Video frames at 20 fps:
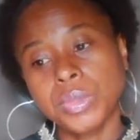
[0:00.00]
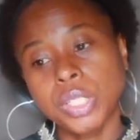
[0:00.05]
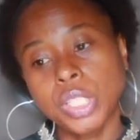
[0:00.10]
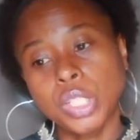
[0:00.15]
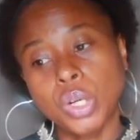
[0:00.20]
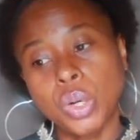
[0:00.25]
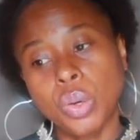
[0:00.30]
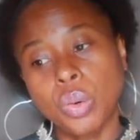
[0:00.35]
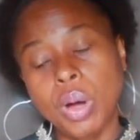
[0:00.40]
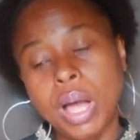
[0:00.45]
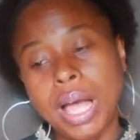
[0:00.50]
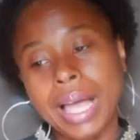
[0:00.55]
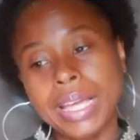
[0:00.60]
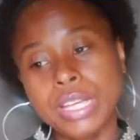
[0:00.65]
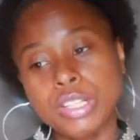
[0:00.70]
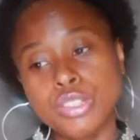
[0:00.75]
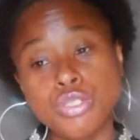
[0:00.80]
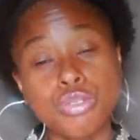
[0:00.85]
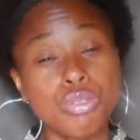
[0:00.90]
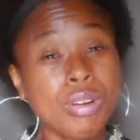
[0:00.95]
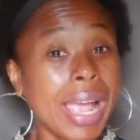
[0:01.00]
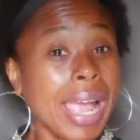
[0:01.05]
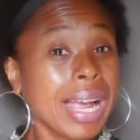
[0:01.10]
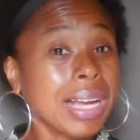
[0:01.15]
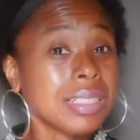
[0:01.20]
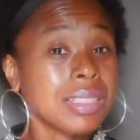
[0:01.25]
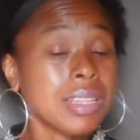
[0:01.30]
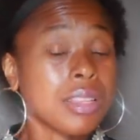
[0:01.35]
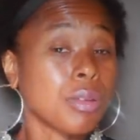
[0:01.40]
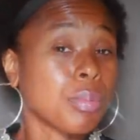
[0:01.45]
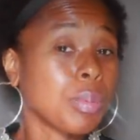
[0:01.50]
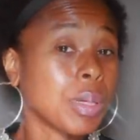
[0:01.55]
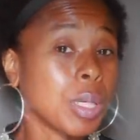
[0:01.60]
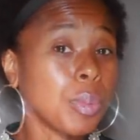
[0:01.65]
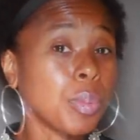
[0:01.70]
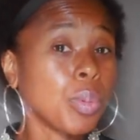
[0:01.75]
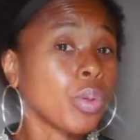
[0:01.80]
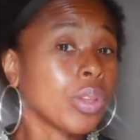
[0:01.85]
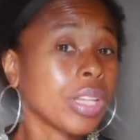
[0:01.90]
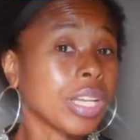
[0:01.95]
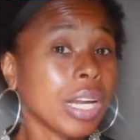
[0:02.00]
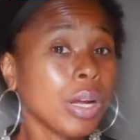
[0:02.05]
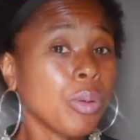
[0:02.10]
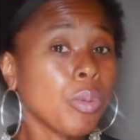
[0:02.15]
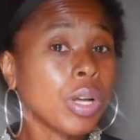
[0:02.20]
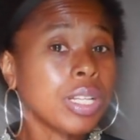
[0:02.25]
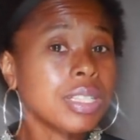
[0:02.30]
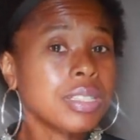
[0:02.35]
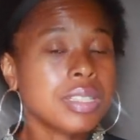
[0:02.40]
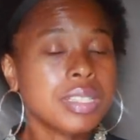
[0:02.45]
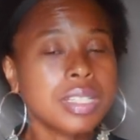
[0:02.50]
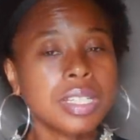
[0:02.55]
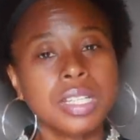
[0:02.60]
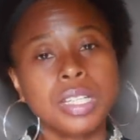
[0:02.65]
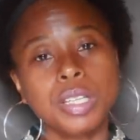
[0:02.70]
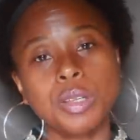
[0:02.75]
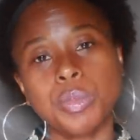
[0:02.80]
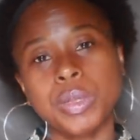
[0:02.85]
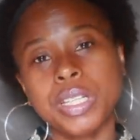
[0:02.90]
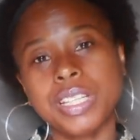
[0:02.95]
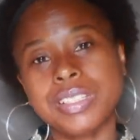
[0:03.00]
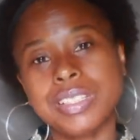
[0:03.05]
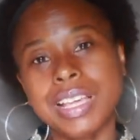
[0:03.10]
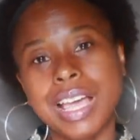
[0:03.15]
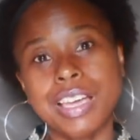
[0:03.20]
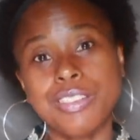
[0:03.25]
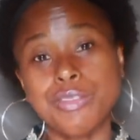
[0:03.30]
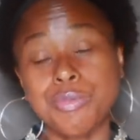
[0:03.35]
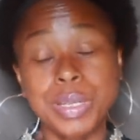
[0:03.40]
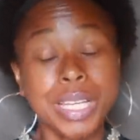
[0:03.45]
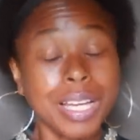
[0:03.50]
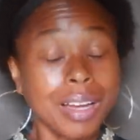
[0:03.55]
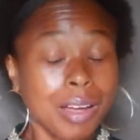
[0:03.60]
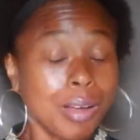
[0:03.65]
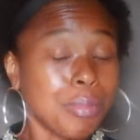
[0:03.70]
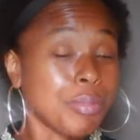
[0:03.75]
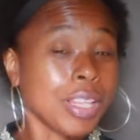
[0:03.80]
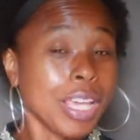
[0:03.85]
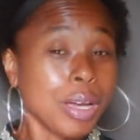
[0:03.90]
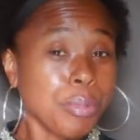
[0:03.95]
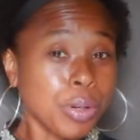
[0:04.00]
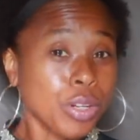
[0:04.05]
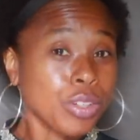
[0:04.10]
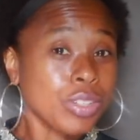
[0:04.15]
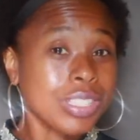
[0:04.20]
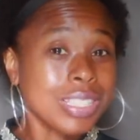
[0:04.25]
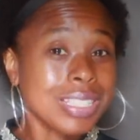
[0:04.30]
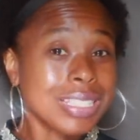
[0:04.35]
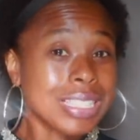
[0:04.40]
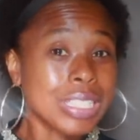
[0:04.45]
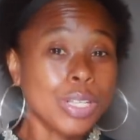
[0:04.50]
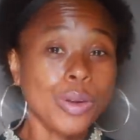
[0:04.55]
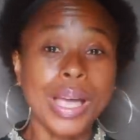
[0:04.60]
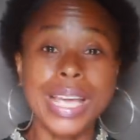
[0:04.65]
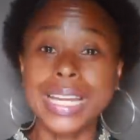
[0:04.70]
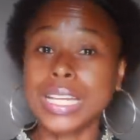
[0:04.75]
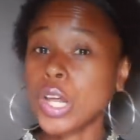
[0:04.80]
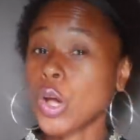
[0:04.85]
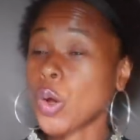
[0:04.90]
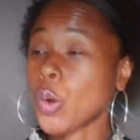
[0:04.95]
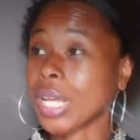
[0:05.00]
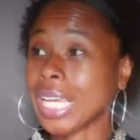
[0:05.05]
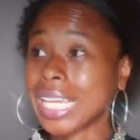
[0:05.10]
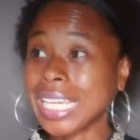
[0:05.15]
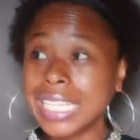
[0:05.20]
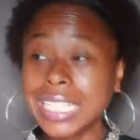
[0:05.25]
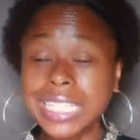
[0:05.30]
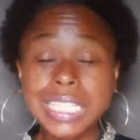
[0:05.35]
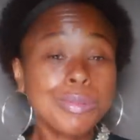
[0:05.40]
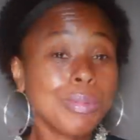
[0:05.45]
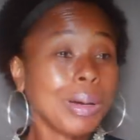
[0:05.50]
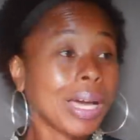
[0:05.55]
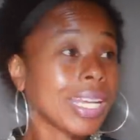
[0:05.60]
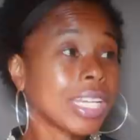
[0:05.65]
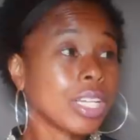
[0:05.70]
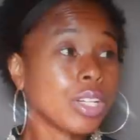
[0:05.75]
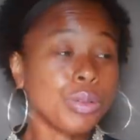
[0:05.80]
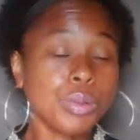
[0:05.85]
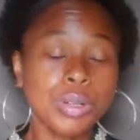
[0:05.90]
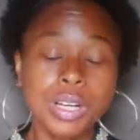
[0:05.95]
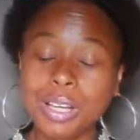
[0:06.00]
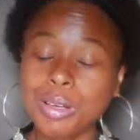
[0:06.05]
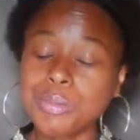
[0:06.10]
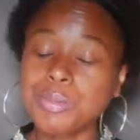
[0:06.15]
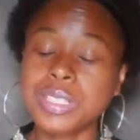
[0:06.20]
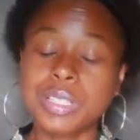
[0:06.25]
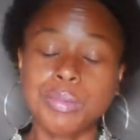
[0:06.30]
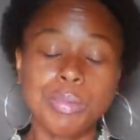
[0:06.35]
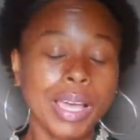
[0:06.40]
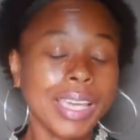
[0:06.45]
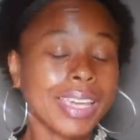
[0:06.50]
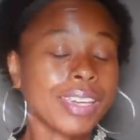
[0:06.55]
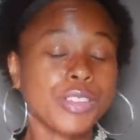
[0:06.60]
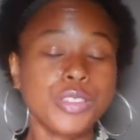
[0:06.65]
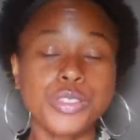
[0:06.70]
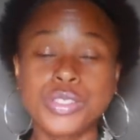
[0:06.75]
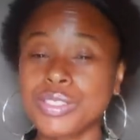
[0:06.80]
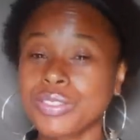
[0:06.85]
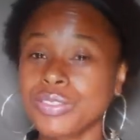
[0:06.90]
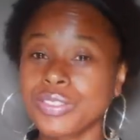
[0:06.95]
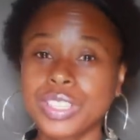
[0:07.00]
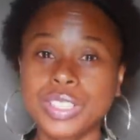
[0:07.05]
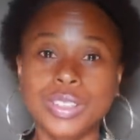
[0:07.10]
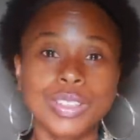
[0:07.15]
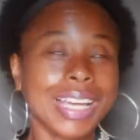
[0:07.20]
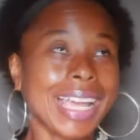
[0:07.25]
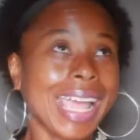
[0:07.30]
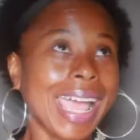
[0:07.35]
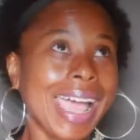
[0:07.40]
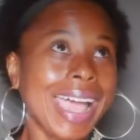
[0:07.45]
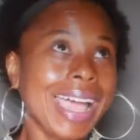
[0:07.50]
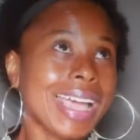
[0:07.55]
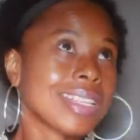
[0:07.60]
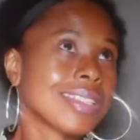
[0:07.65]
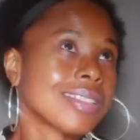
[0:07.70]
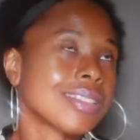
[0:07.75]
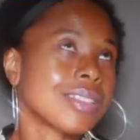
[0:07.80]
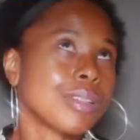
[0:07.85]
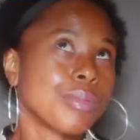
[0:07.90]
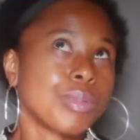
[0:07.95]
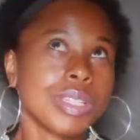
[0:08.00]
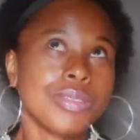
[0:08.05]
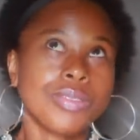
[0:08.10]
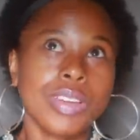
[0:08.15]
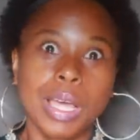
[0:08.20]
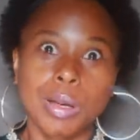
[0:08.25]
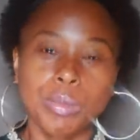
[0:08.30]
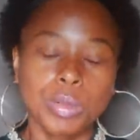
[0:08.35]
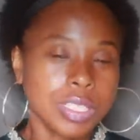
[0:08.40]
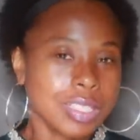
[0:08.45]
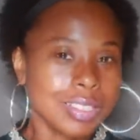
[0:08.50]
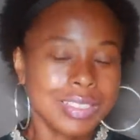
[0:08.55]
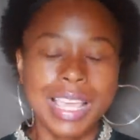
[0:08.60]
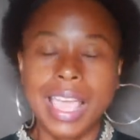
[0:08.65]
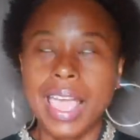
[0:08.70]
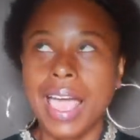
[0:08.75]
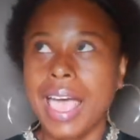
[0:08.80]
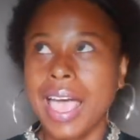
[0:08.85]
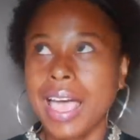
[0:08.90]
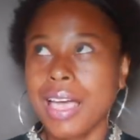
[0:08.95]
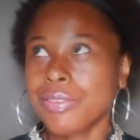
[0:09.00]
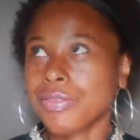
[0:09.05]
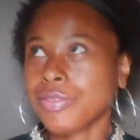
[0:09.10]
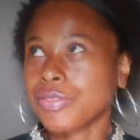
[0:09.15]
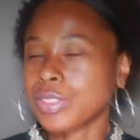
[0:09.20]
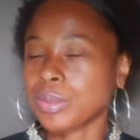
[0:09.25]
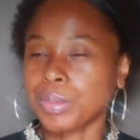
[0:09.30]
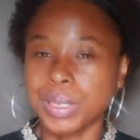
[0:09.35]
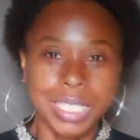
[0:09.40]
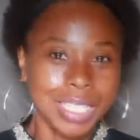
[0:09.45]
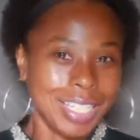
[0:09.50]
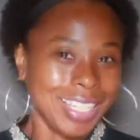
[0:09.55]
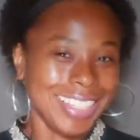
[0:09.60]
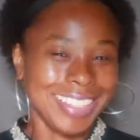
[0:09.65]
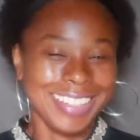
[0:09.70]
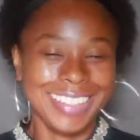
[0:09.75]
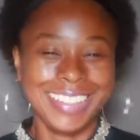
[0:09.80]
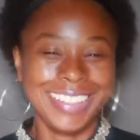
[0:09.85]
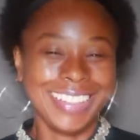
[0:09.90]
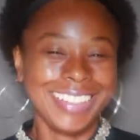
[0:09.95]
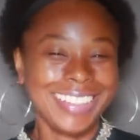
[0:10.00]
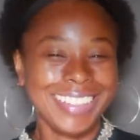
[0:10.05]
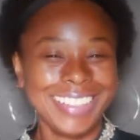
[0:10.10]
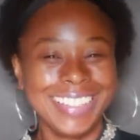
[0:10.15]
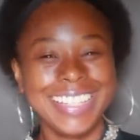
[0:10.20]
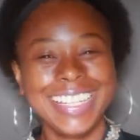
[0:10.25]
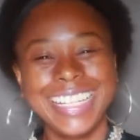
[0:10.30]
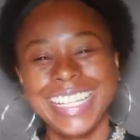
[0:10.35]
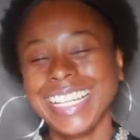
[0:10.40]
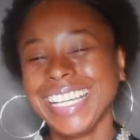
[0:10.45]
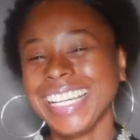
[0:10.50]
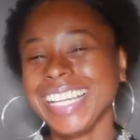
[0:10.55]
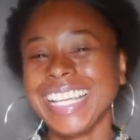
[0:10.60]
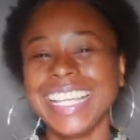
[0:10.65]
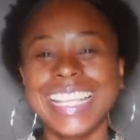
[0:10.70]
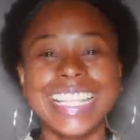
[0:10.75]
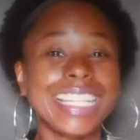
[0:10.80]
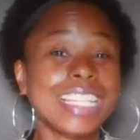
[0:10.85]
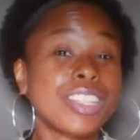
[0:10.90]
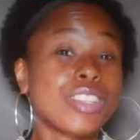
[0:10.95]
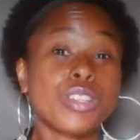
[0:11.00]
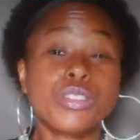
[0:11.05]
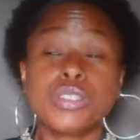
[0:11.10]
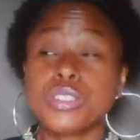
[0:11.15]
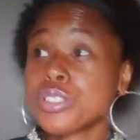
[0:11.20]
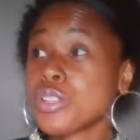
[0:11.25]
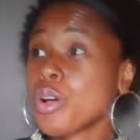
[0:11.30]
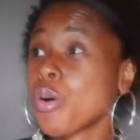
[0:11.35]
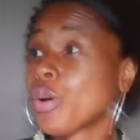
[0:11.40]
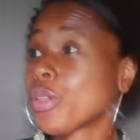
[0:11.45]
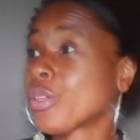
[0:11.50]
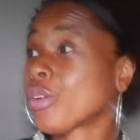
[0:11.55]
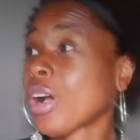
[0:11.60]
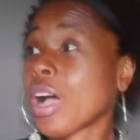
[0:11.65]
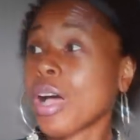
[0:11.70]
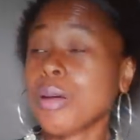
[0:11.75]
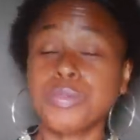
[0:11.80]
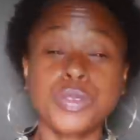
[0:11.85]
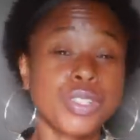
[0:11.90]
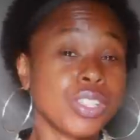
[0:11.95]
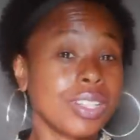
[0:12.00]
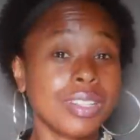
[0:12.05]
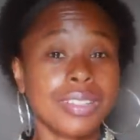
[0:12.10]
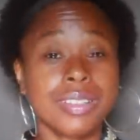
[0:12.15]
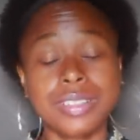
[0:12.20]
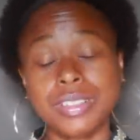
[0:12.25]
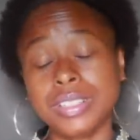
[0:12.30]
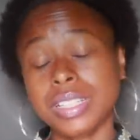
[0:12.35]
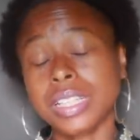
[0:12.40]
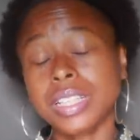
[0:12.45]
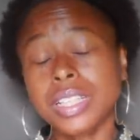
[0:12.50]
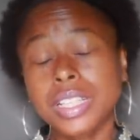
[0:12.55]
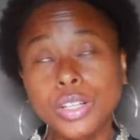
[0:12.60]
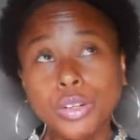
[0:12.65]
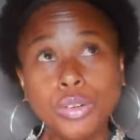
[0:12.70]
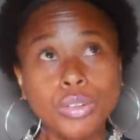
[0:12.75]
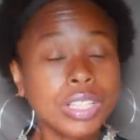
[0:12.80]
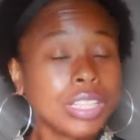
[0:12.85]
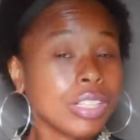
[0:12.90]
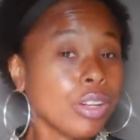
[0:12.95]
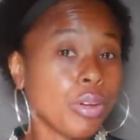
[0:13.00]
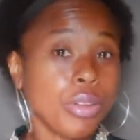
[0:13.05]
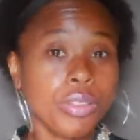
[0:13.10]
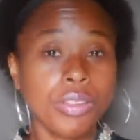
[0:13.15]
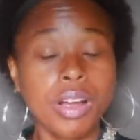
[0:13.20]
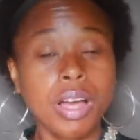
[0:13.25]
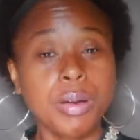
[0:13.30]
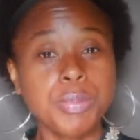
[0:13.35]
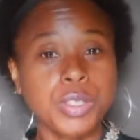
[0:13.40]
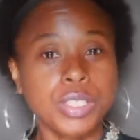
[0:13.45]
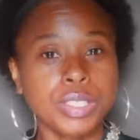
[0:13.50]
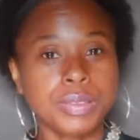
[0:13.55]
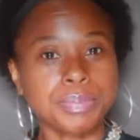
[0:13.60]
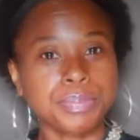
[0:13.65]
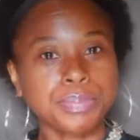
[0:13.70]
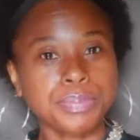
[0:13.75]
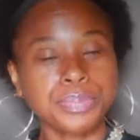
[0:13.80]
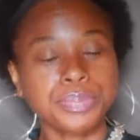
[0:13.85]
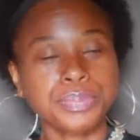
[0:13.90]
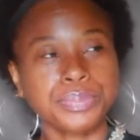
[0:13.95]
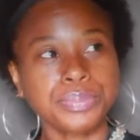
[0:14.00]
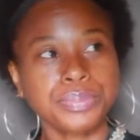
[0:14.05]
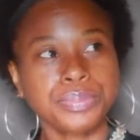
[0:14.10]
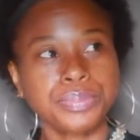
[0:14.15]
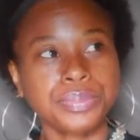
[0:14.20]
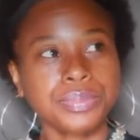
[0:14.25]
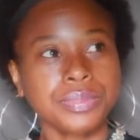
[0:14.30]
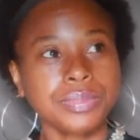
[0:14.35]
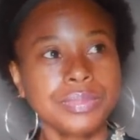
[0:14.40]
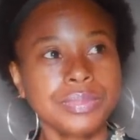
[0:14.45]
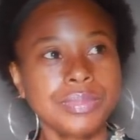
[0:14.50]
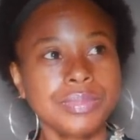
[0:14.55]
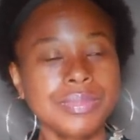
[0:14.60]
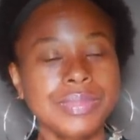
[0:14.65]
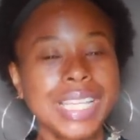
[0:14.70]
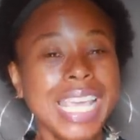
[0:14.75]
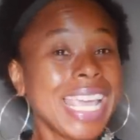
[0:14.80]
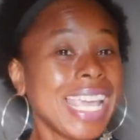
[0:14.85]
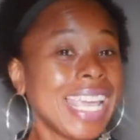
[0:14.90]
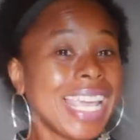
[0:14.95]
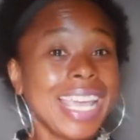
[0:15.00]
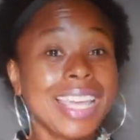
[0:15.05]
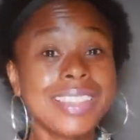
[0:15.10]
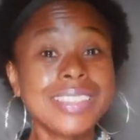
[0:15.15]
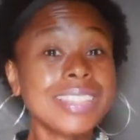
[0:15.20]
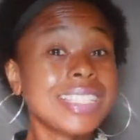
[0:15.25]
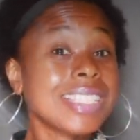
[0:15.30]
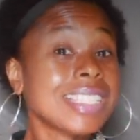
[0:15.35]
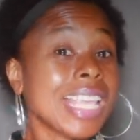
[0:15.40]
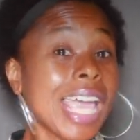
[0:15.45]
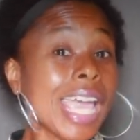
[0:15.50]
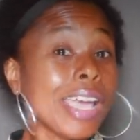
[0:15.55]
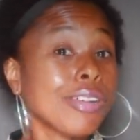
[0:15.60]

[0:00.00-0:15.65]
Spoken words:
You know, I attract the people that I want because I've become that person. So I know anybody who comes in my energy field has to be fabulous. They have to be. There's no other option. There's literally no other option. And this is an